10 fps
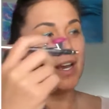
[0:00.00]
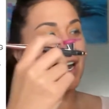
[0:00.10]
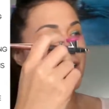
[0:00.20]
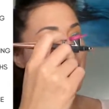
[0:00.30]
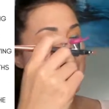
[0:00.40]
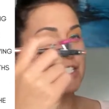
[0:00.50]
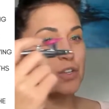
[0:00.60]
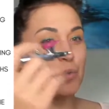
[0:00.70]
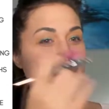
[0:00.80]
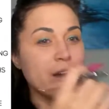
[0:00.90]
All right, so
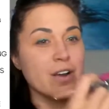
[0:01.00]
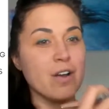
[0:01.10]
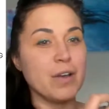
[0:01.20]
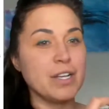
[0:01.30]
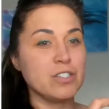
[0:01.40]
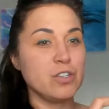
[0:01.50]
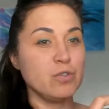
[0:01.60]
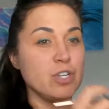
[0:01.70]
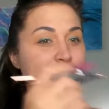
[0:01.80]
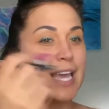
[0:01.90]
we are going to
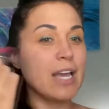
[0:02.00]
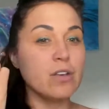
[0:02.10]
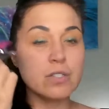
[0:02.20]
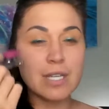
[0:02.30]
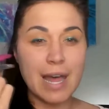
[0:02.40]
just get used to